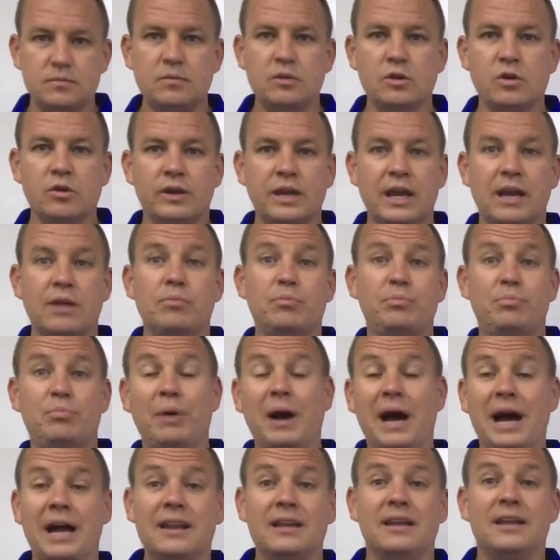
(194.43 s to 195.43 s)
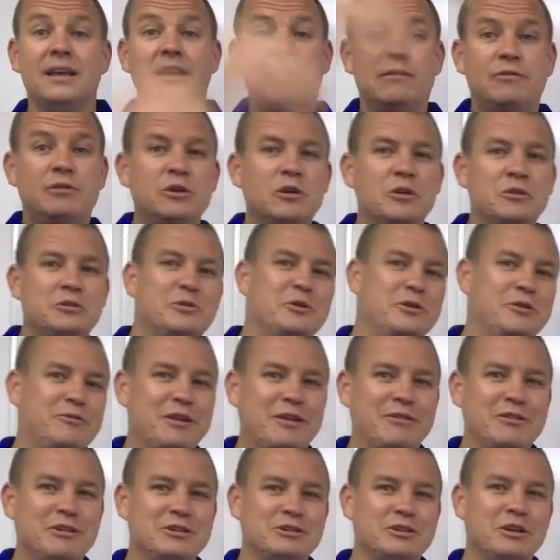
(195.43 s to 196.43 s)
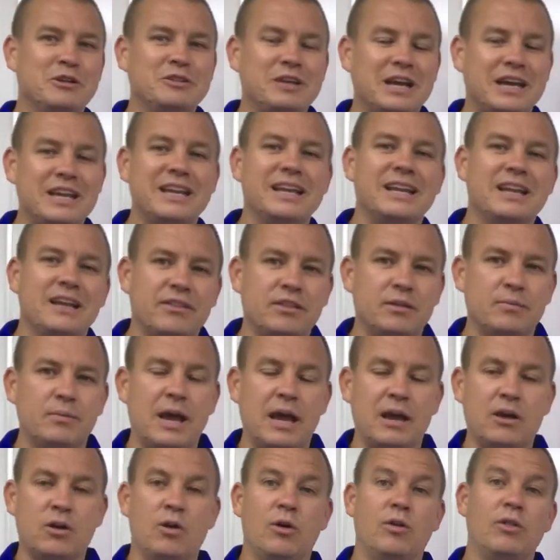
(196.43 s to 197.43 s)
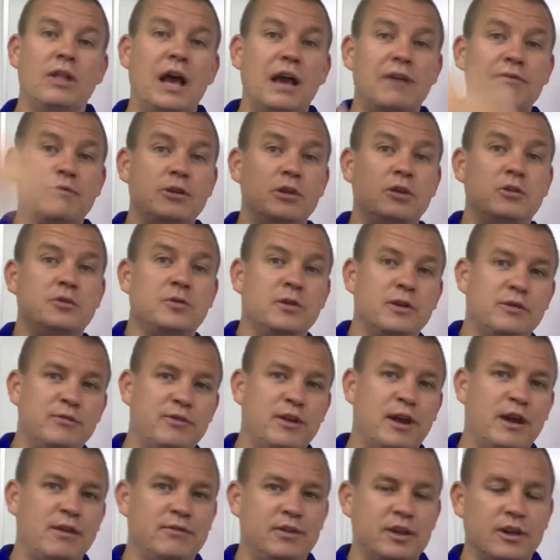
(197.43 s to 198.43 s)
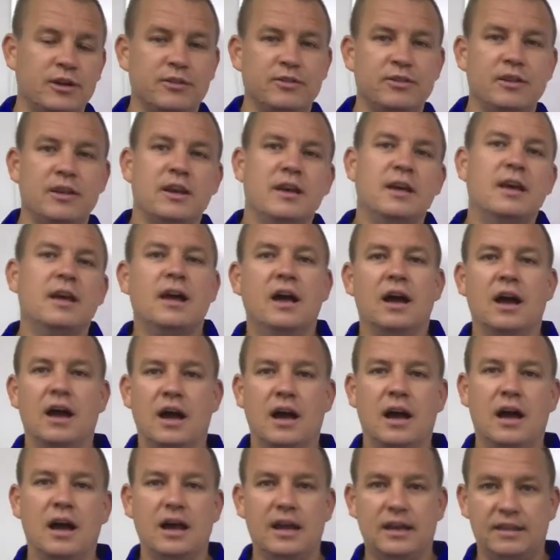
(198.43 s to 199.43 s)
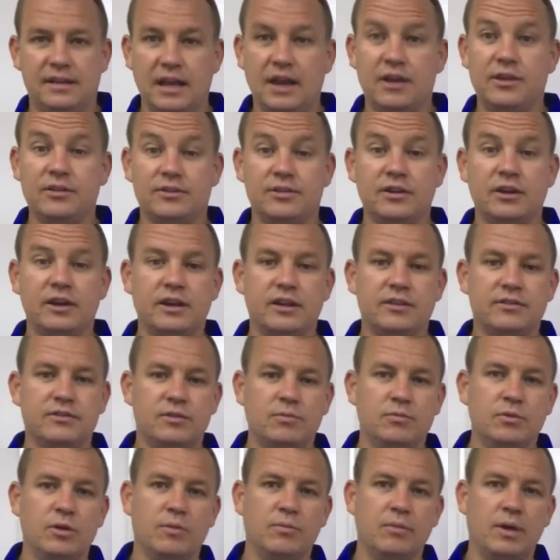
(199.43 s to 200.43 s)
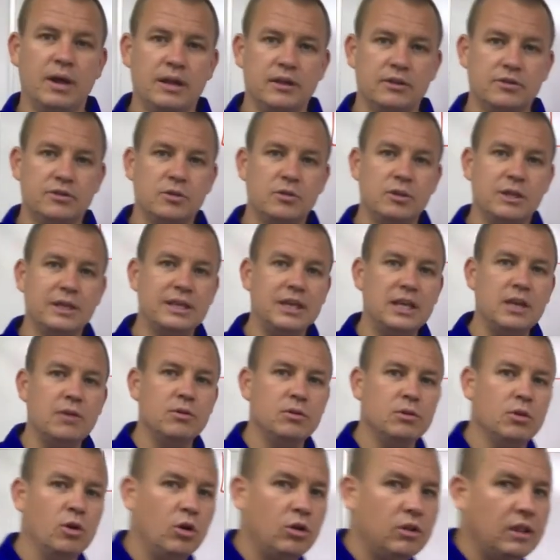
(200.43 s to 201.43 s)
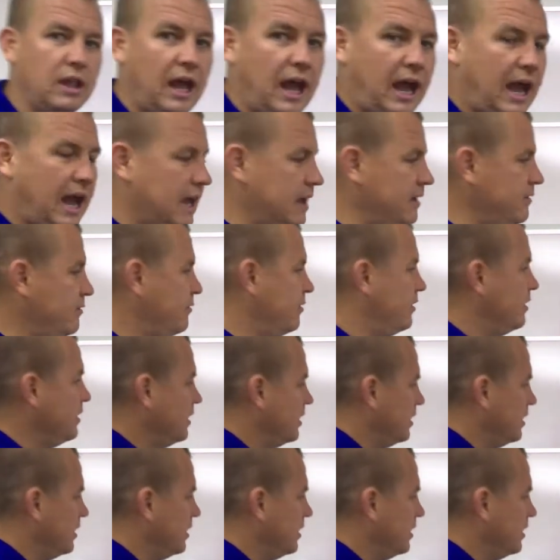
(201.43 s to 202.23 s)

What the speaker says: Okay? But if you go to 25 years, don't die, you get nothing back. Whole life, you go 25 years, and now you start getting some real money. So the key with whole life